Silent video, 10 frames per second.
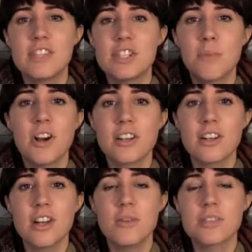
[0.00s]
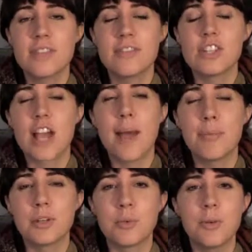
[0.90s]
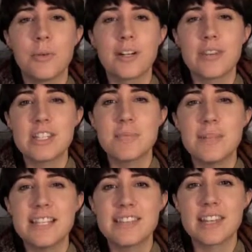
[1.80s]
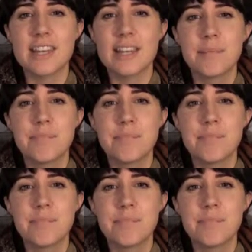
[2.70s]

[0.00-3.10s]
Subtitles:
the spark notes of the chapter, what we're going to be seeing.